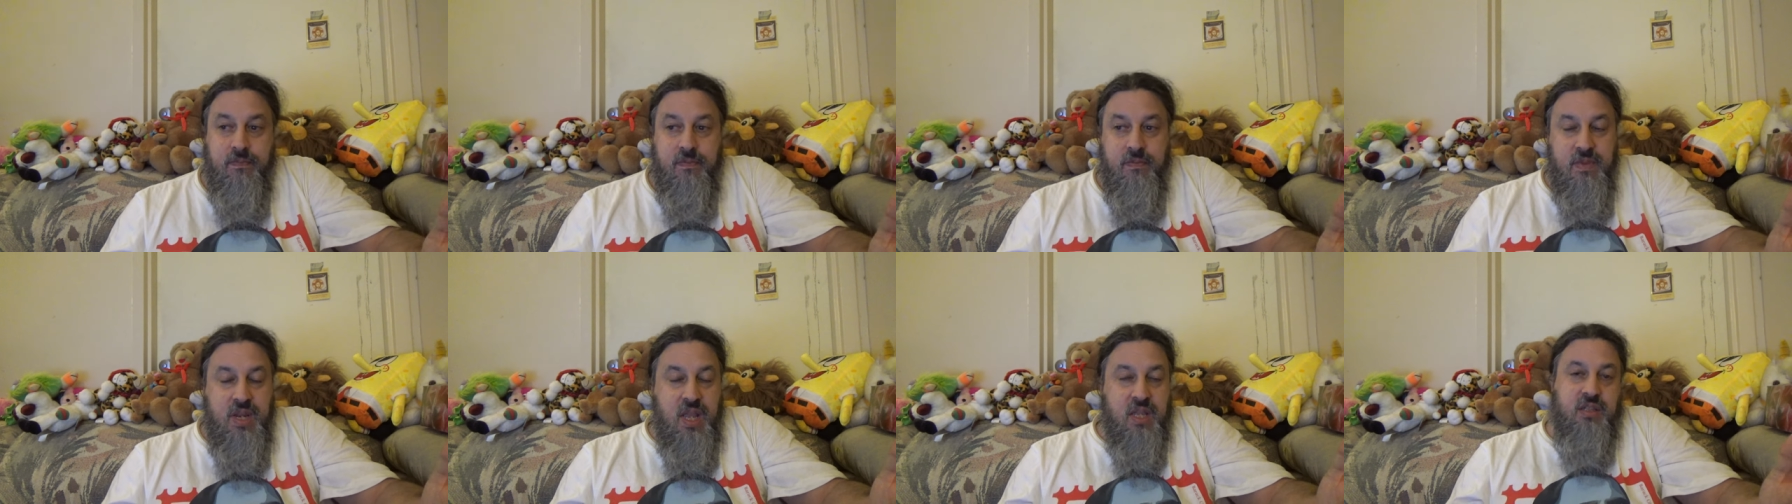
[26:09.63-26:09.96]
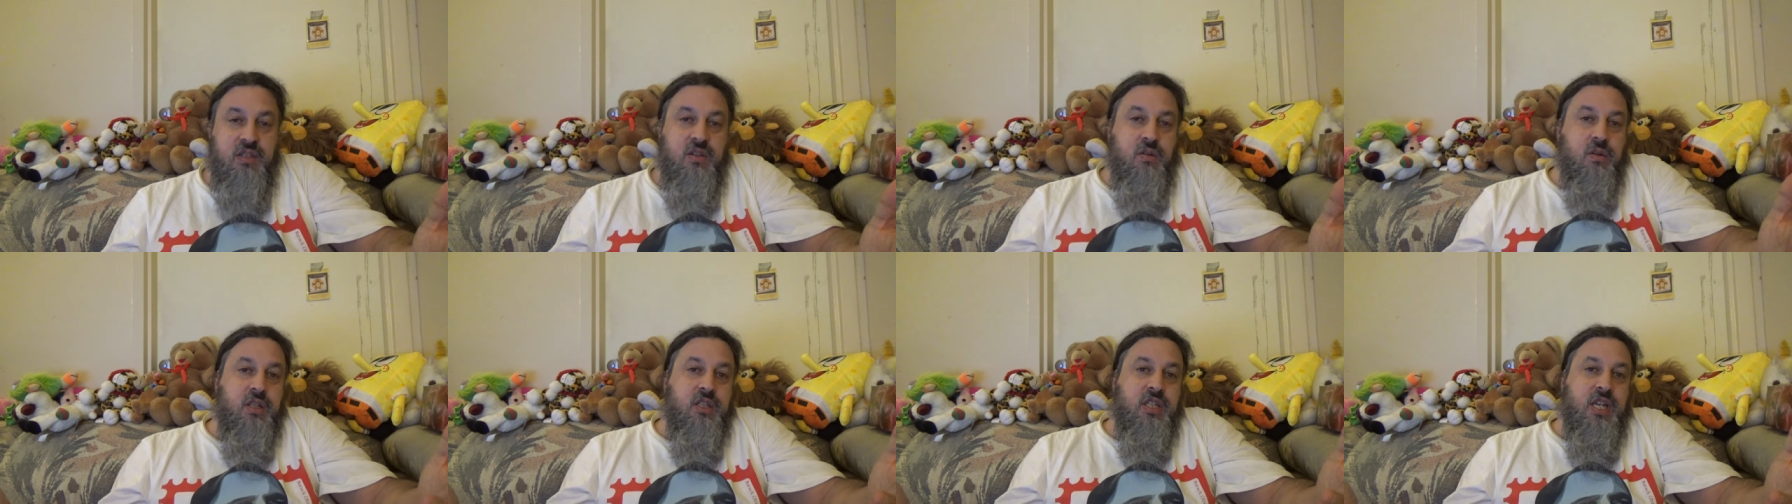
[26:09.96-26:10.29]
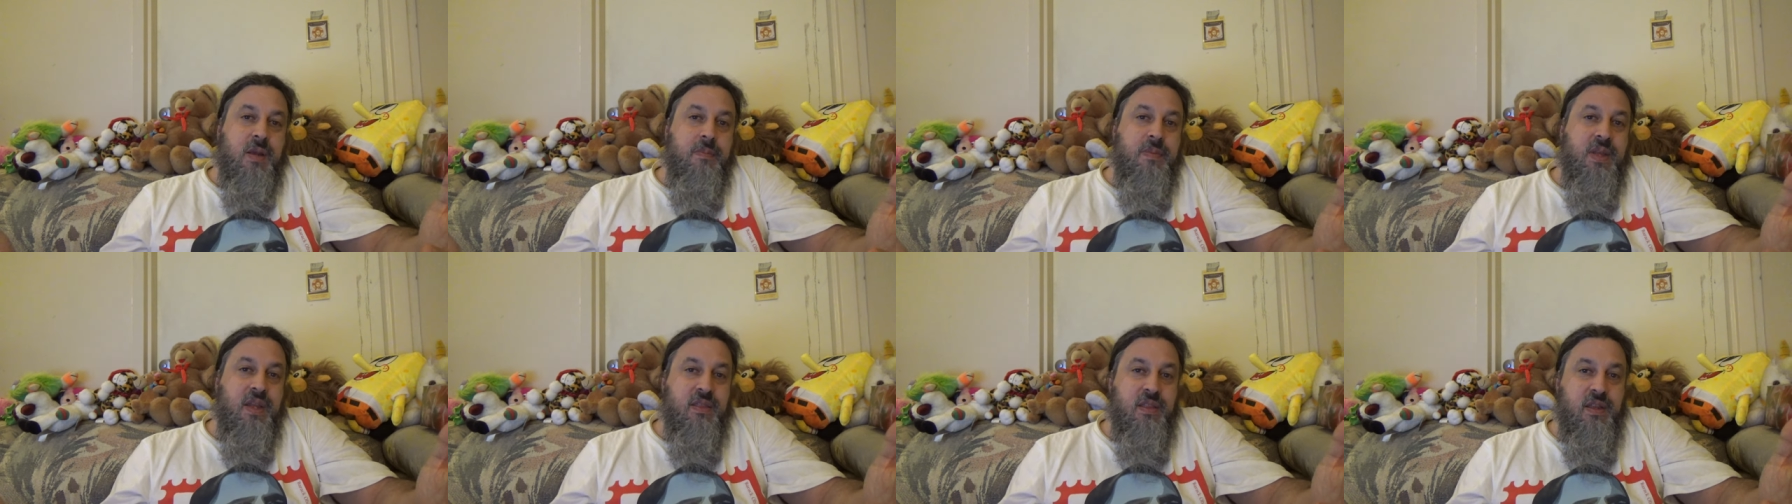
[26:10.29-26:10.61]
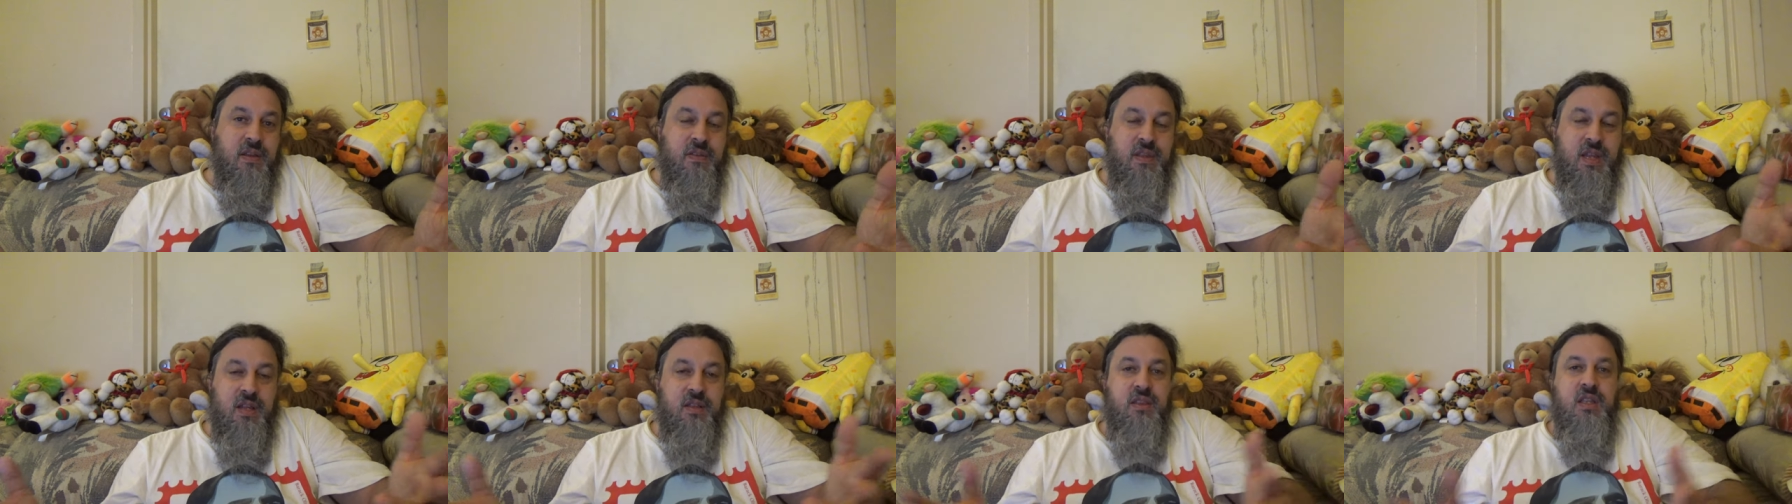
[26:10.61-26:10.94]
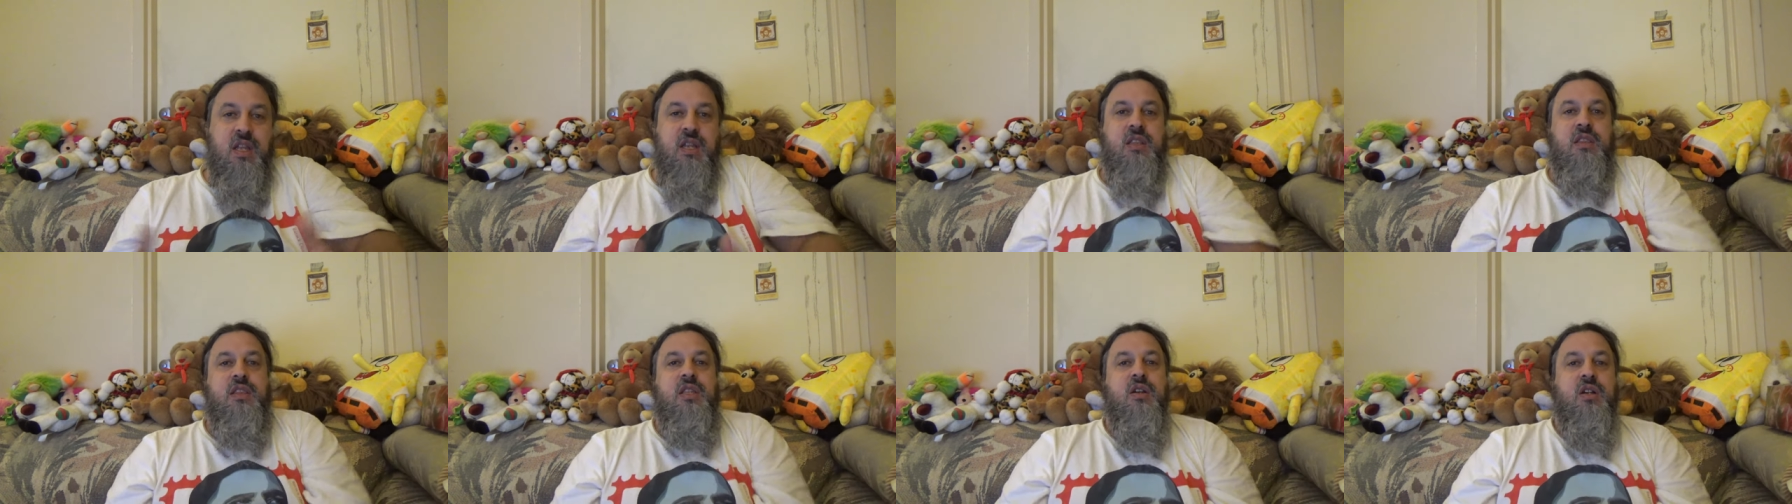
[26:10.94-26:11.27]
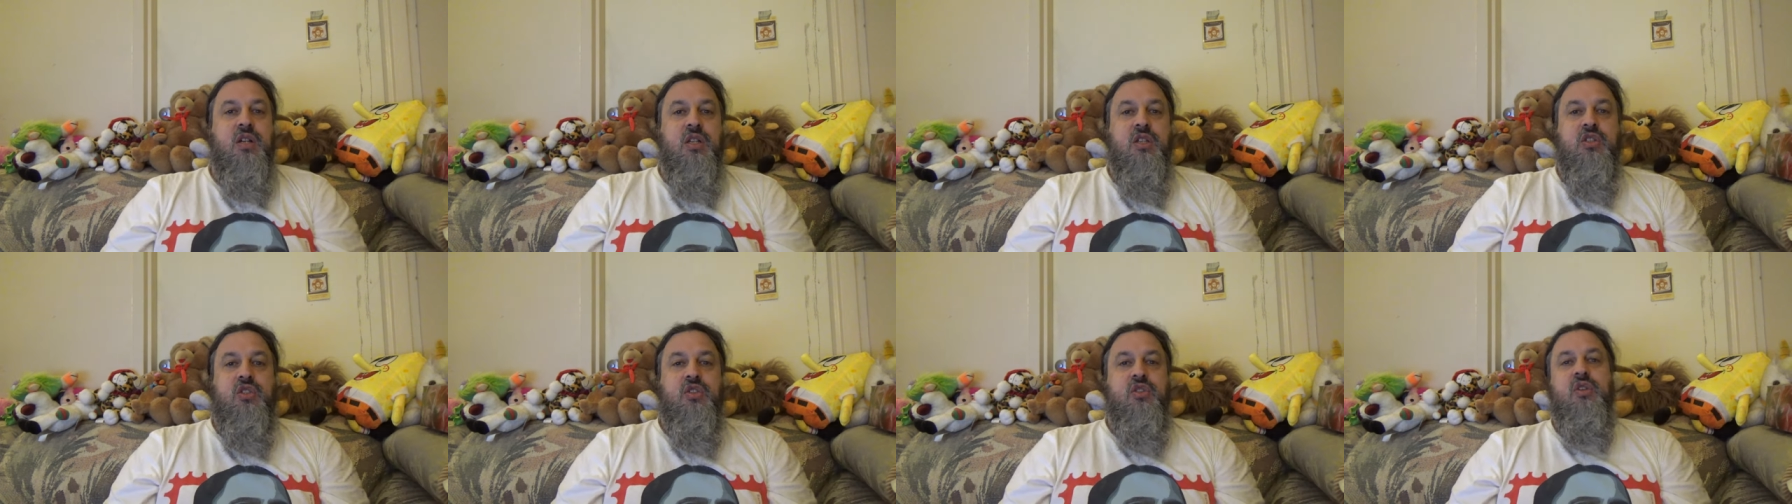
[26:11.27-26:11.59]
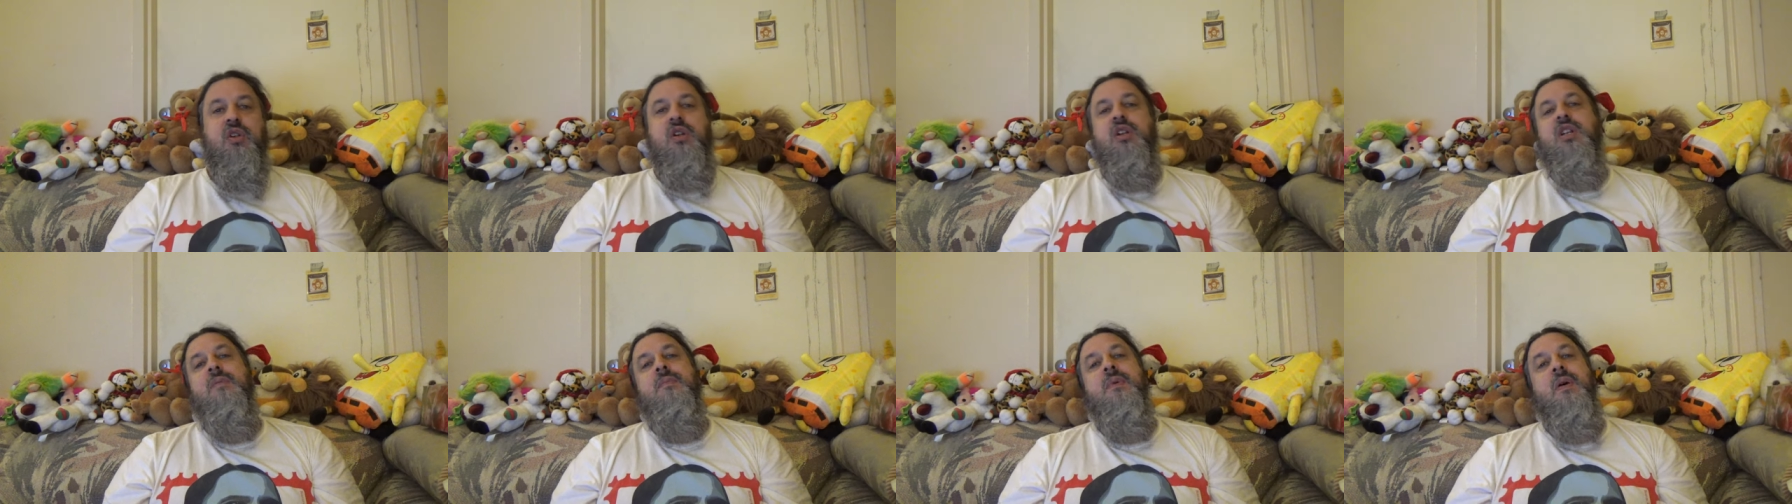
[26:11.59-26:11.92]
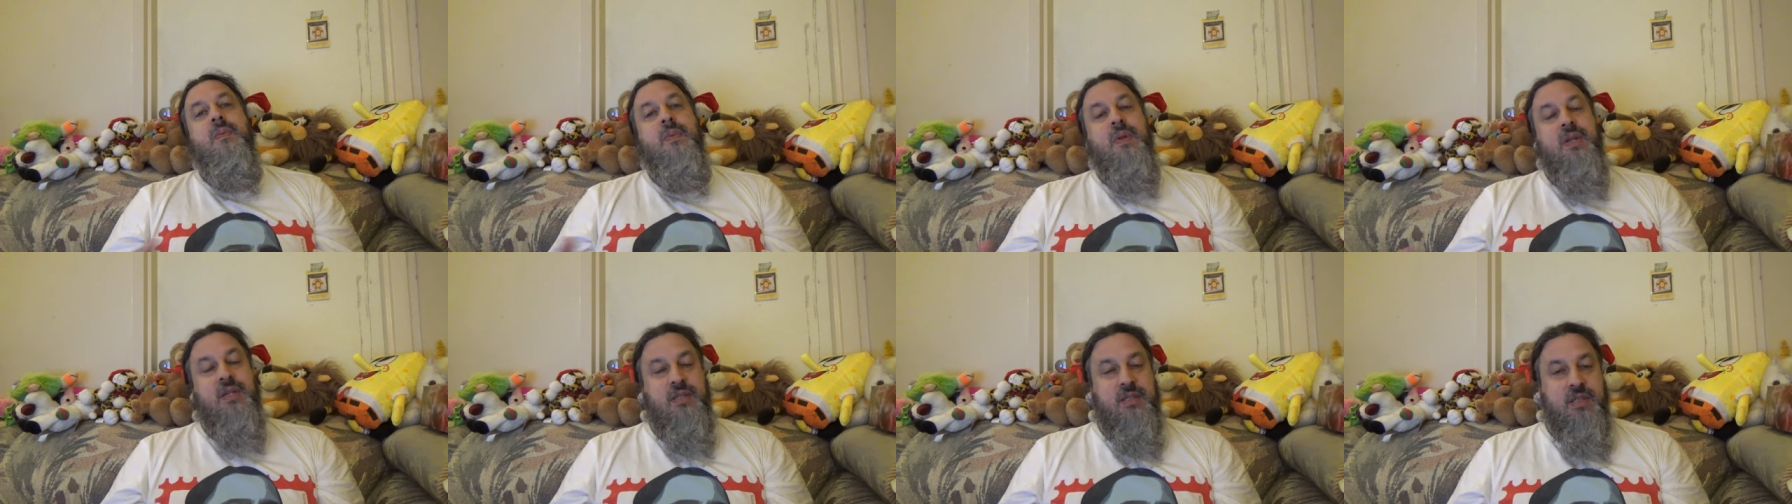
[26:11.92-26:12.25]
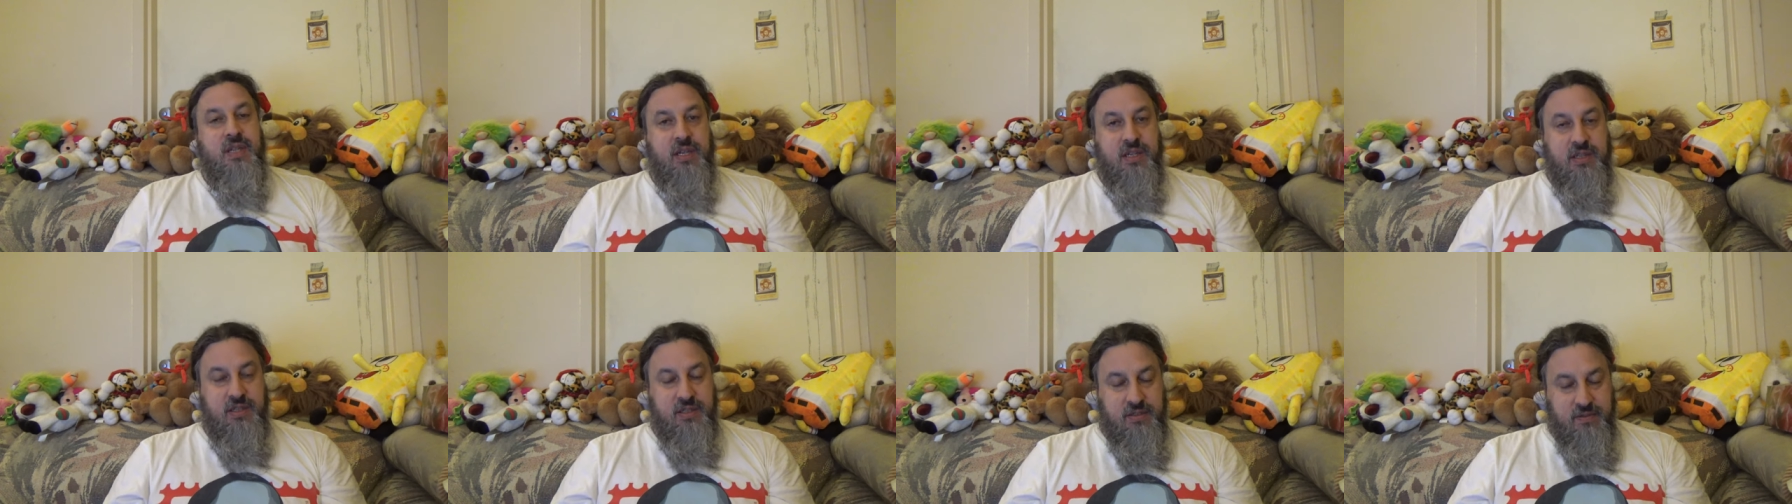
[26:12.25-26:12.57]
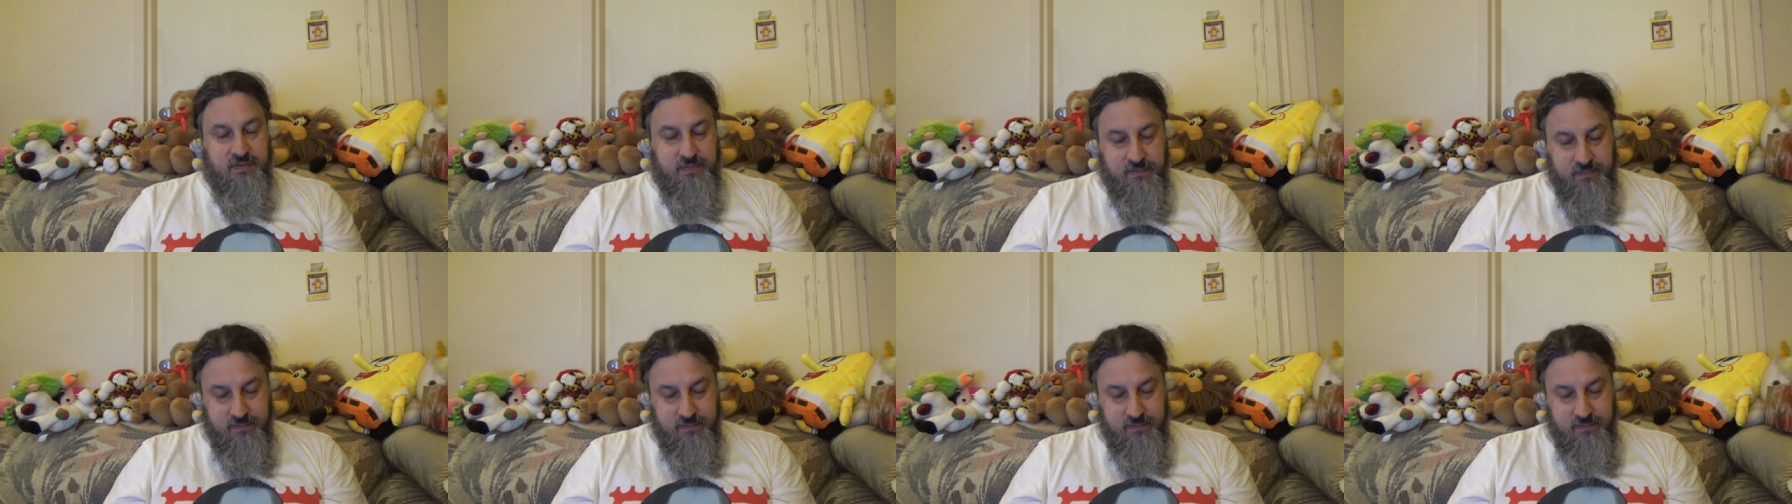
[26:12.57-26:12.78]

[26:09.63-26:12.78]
That's the only time they're concerned about these things.